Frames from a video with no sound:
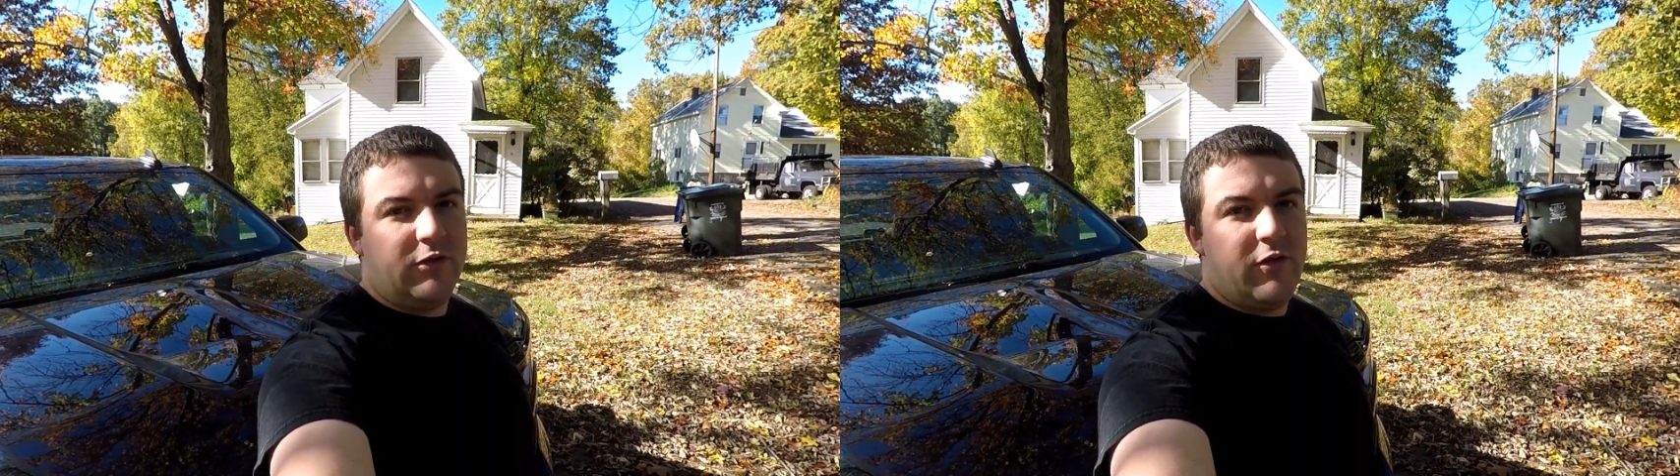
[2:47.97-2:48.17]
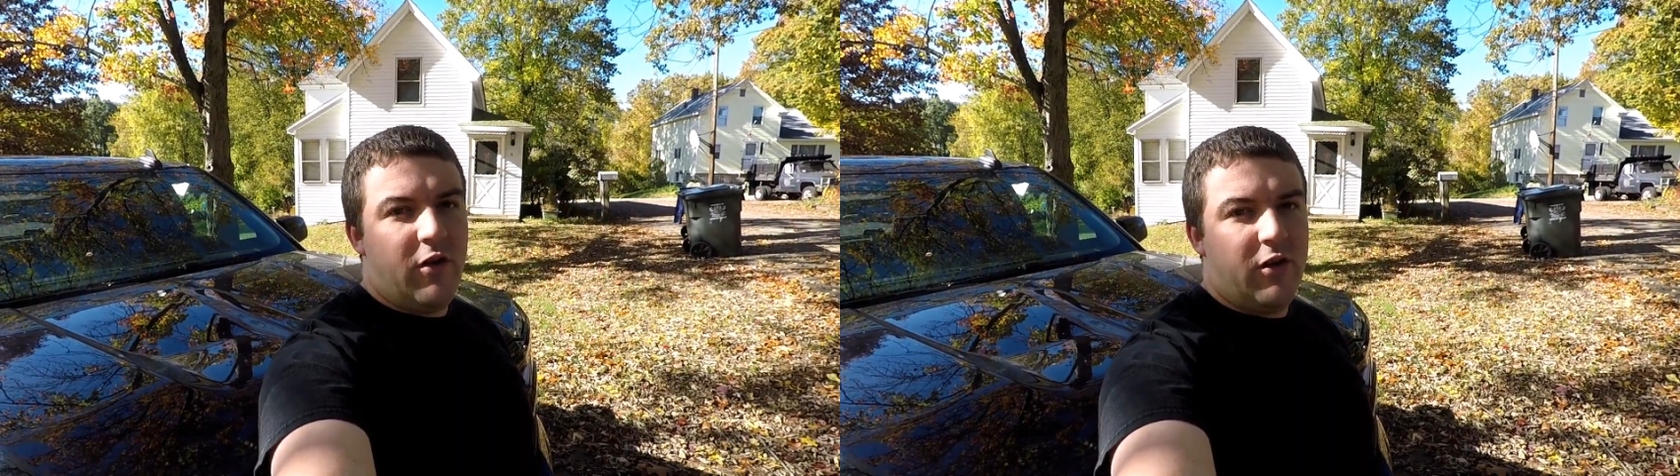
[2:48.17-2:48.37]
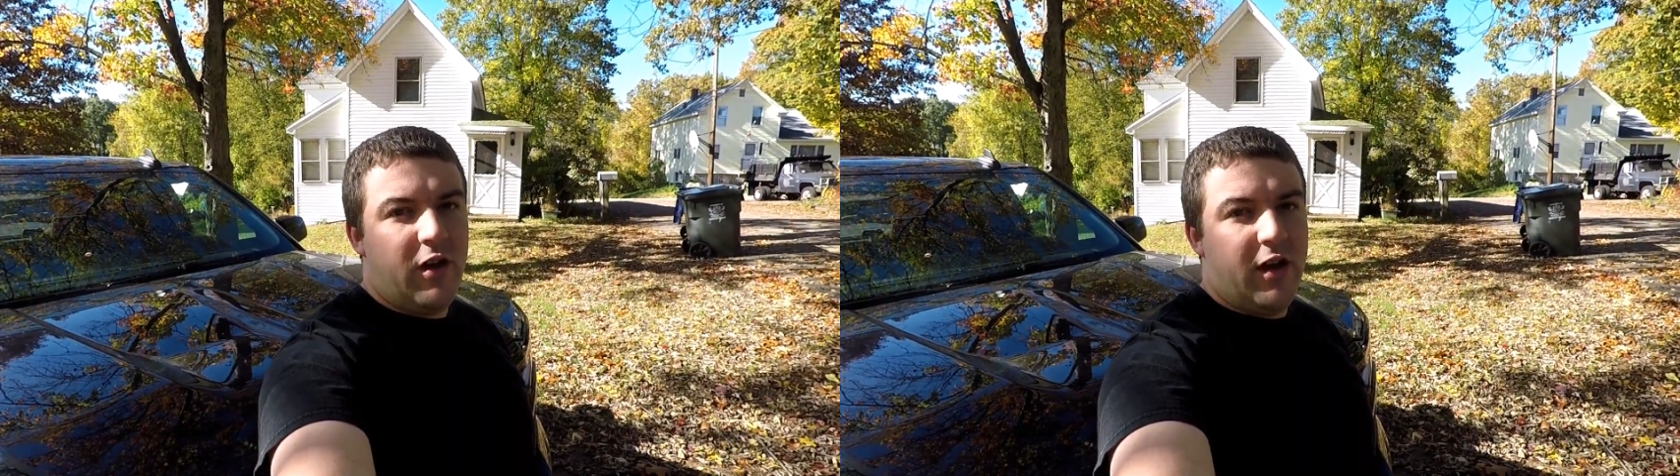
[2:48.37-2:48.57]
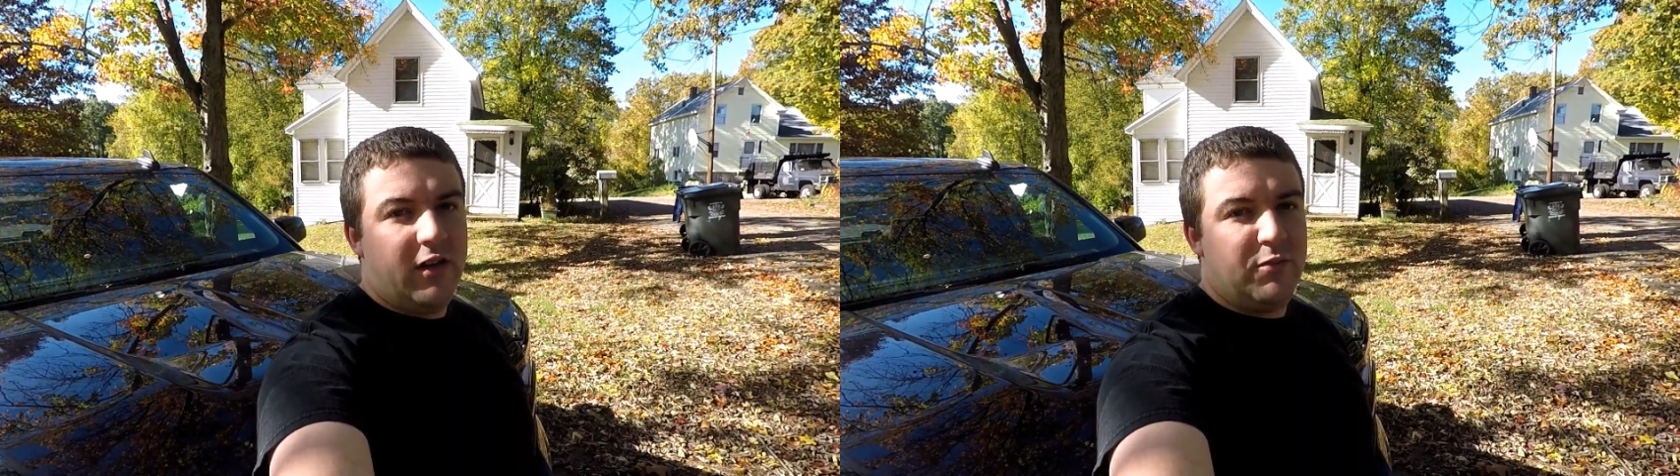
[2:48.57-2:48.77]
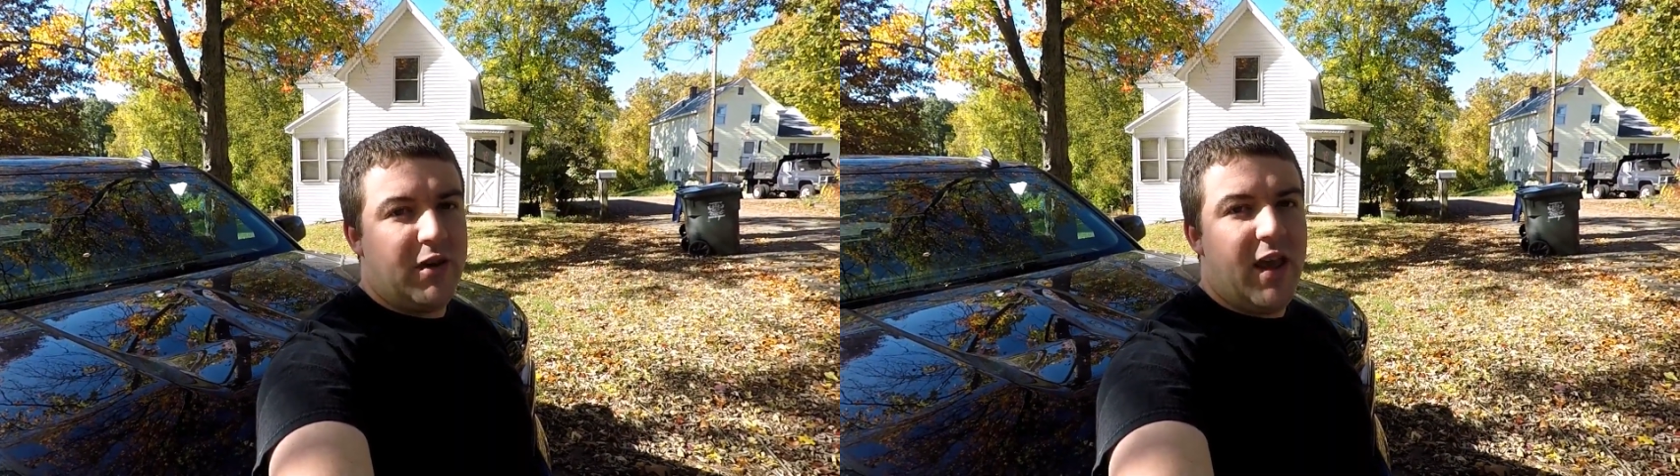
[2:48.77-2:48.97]
far
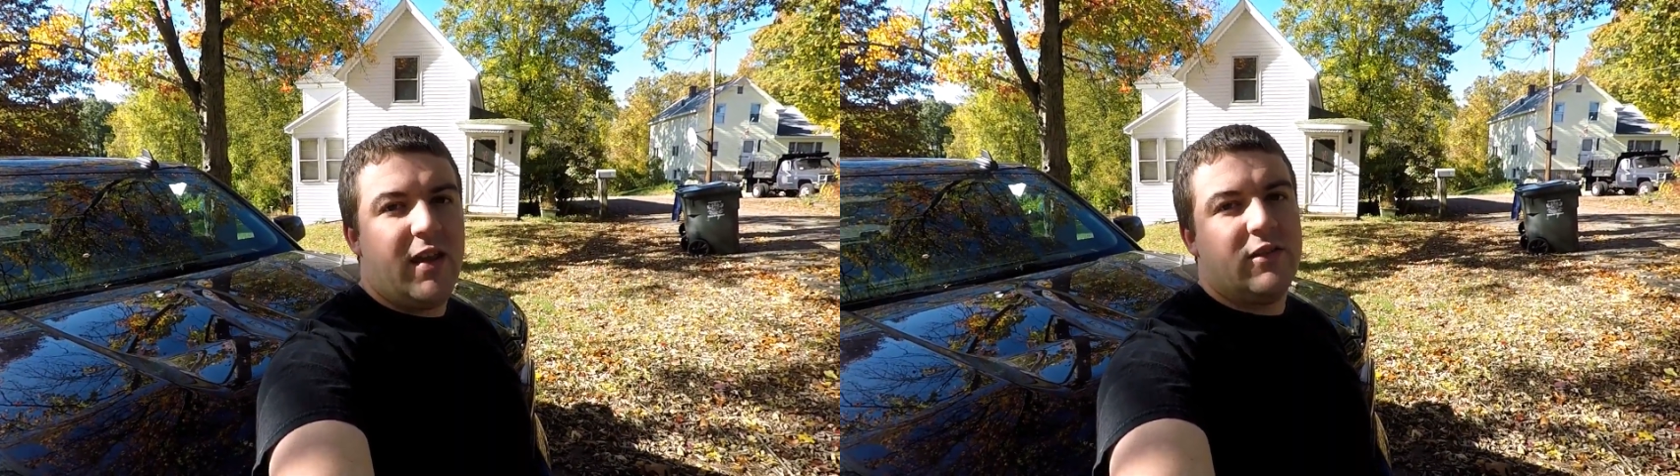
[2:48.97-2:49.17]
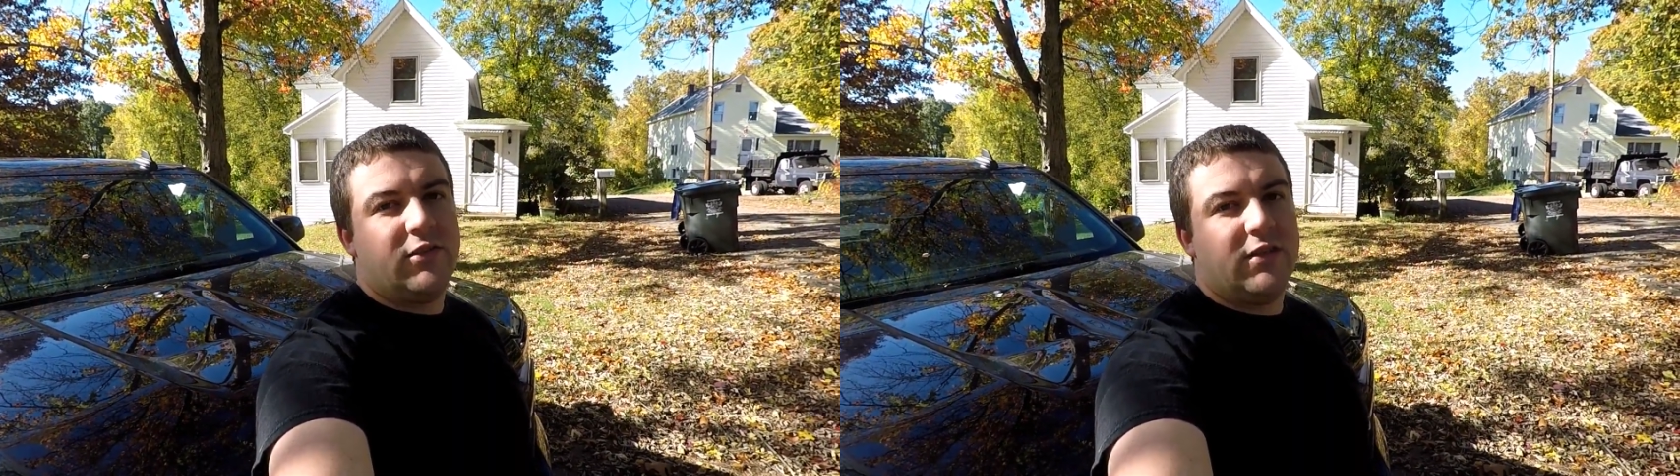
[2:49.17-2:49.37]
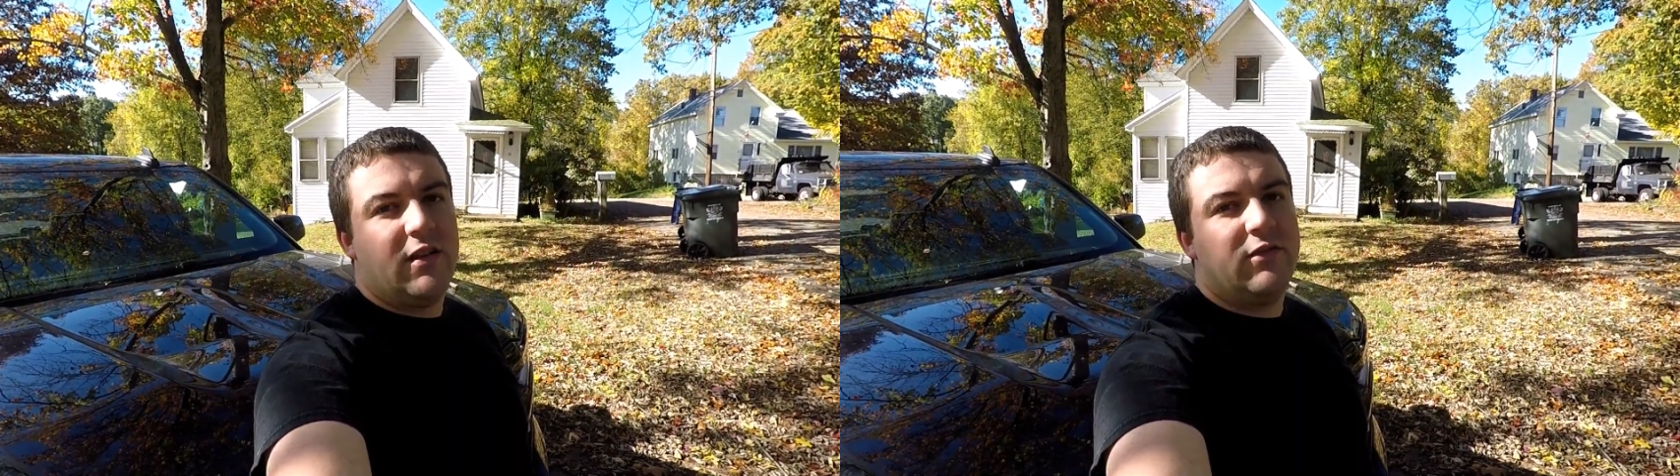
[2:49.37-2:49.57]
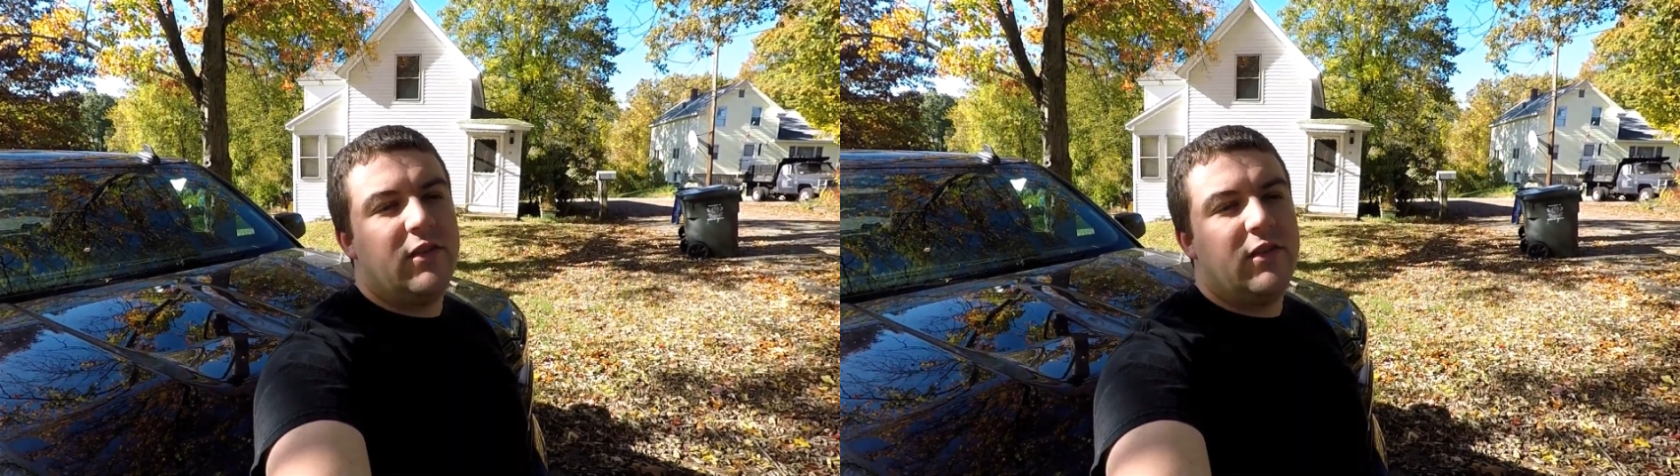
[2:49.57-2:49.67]
as mechanical stuff.